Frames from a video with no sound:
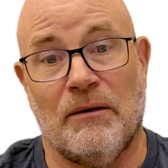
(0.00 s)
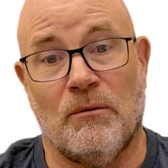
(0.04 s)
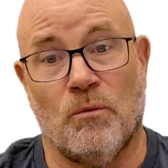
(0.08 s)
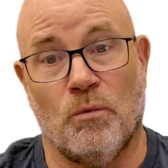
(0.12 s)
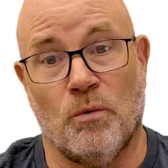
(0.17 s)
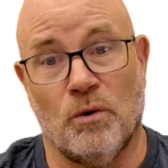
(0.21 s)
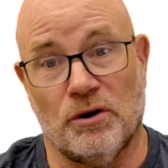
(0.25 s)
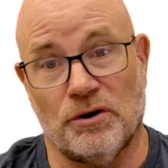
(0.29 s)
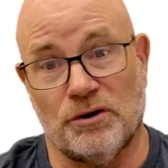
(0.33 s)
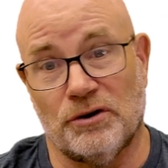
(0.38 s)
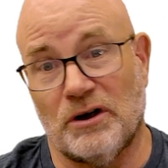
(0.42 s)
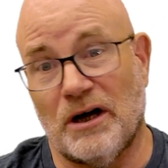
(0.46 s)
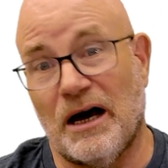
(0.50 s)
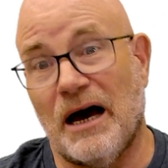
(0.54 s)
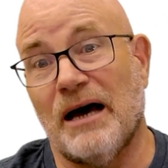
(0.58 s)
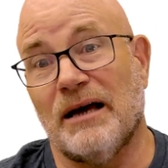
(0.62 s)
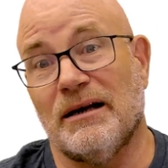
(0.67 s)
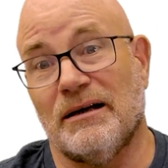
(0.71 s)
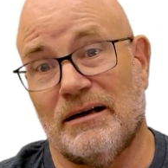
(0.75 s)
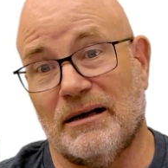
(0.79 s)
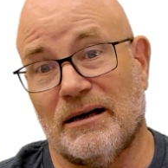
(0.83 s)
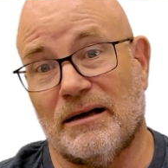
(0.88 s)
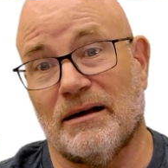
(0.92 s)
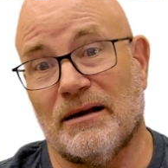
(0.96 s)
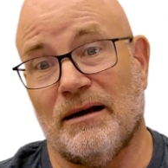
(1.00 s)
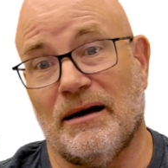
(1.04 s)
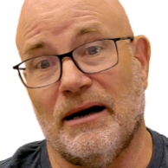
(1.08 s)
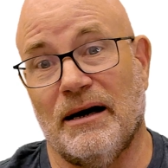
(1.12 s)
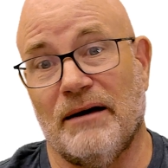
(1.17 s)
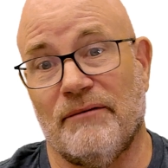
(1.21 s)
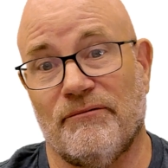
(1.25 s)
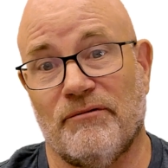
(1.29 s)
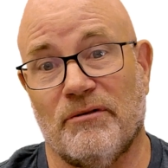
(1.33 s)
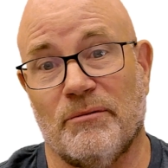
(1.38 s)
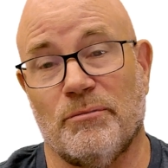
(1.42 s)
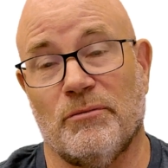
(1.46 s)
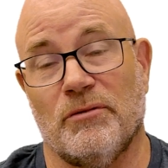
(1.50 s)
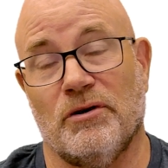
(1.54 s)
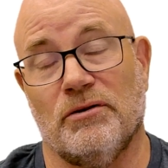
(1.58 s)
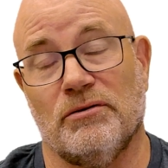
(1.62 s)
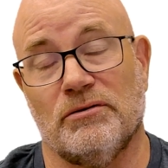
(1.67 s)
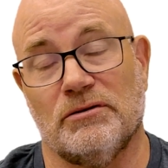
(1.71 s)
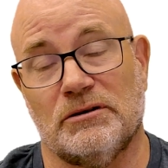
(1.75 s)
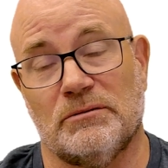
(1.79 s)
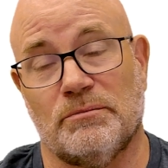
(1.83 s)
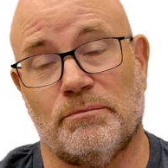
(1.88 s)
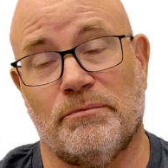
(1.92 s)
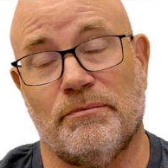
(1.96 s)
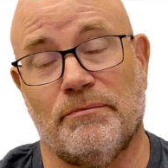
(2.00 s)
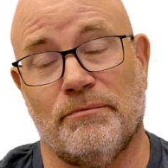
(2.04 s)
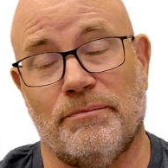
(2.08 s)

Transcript: will not decline from those